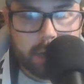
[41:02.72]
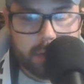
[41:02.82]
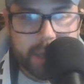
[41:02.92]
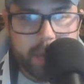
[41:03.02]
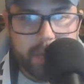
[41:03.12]

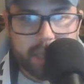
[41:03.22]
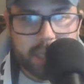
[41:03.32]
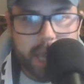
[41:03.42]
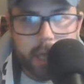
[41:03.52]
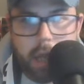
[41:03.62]
MX
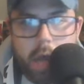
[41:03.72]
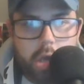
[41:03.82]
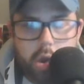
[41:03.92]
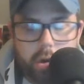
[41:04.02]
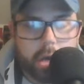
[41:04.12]
side,
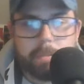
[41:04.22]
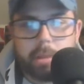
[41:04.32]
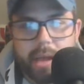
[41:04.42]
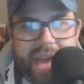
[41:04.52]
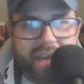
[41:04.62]
you're going to
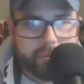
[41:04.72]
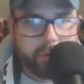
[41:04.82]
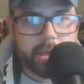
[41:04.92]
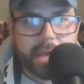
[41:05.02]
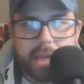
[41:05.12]
play
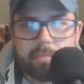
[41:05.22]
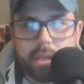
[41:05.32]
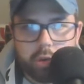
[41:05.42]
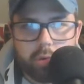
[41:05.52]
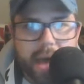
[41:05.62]
every game
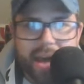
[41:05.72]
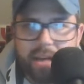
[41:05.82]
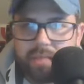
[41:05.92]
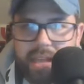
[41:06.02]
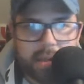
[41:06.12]
that you
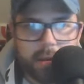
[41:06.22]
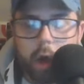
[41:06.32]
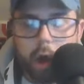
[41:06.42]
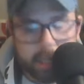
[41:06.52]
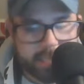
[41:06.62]
have in
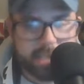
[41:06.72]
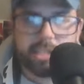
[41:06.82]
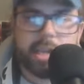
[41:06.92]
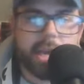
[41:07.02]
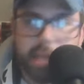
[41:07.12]
Austin
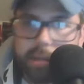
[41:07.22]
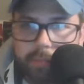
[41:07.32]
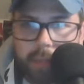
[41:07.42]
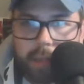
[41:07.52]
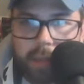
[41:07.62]
Stadium,
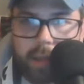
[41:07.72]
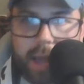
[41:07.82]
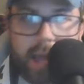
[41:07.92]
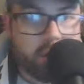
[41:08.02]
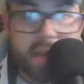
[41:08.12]

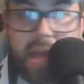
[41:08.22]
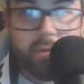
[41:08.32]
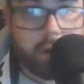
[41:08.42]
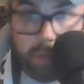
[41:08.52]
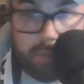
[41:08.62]
and you're
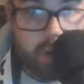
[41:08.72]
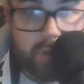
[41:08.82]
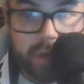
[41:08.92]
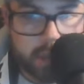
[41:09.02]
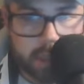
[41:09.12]
never going to
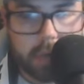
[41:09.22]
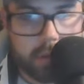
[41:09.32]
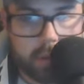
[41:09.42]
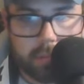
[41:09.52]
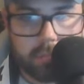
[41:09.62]
move
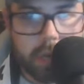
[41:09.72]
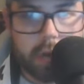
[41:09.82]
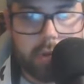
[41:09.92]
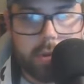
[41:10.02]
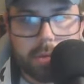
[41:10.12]
until,
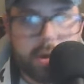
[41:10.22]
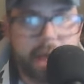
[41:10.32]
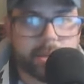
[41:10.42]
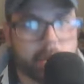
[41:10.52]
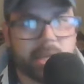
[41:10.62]
you
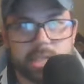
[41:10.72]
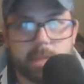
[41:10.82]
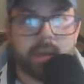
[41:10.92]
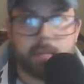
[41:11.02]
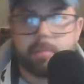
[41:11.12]
have to play
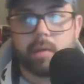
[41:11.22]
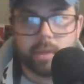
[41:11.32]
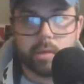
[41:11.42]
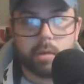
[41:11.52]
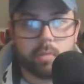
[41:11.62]
somebody above,
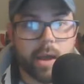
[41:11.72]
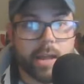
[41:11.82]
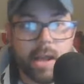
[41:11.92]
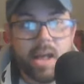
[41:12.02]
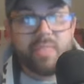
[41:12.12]

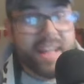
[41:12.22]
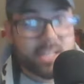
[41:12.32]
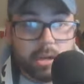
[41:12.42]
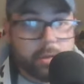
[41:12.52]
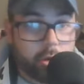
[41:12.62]
right?
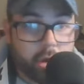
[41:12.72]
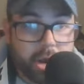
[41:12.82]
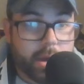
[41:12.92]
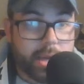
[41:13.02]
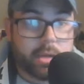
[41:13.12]
That's another
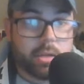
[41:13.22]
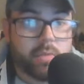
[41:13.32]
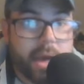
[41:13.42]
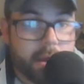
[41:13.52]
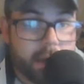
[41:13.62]
great way to do
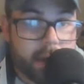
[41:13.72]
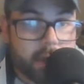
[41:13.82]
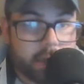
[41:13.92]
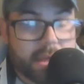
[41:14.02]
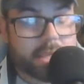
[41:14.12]
that.
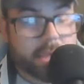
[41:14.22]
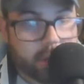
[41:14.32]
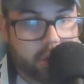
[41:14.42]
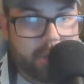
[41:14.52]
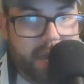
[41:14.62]
So that's how
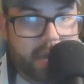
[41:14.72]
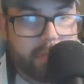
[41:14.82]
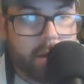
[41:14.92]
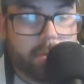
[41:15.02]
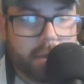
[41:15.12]
you can make
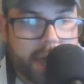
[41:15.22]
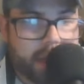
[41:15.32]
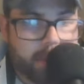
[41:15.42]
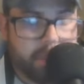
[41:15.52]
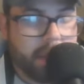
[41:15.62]
it better. But
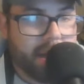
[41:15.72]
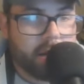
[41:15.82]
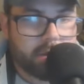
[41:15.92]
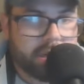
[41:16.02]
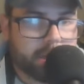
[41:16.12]
yeah, the
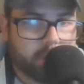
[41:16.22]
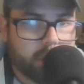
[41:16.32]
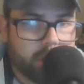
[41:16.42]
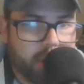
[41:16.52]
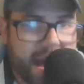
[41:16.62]
penalties
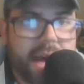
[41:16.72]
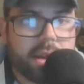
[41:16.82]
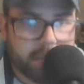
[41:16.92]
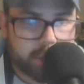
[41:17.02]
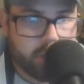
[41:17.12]
were
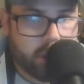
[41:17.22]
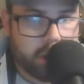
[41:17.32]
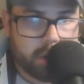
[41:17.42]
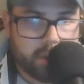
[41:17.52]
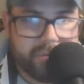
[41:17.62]
out of this
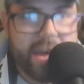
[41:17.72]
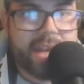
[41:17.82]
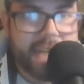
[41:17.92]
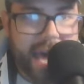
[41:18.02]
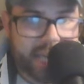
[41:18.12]
world.
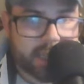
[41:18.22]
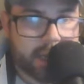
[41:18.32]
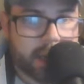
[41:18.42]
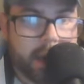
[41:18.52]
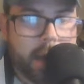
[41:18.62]
Fantastic.